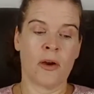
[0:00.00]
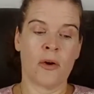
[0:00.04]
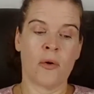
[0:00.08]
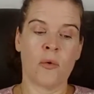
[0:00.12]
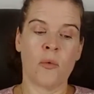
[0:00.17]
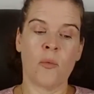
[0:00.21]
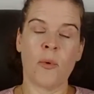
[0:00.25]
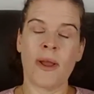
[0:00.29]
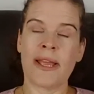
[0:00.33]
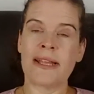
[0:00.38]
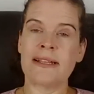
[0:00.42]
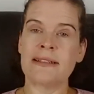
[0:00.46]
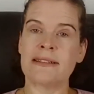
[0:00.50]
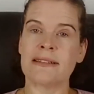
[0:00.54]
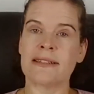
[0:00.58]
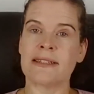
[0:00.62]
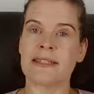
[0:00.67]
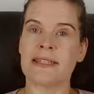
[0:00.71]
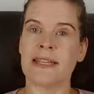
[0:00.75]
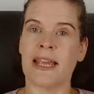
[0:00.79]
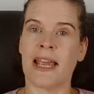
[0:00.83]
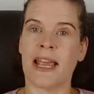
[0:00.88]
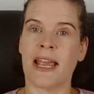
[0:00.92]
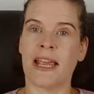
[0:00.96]

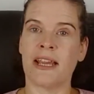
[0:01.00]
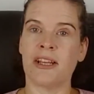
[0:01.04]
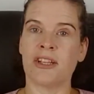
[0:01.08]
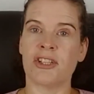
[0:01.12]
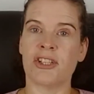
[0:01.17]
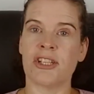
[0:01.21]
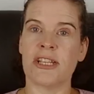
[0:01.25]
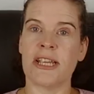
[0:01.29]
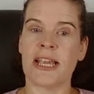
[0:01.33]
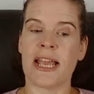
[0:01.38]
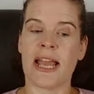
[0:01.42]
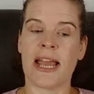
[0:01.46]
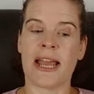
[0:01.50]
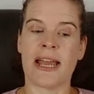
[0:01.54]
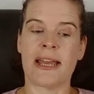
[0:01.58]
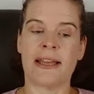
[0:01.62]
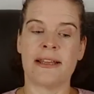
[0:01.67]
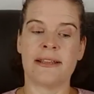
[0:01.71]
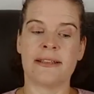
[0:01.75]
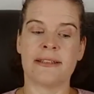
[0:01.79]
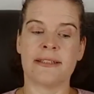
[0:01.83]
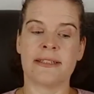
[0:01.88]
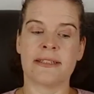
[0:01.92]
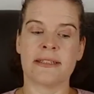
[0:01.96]
Wednesday, she
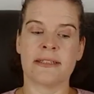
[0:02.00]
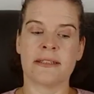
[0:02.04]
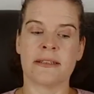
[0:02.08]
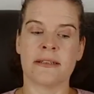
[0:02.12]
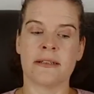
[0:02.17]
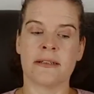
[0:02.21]
has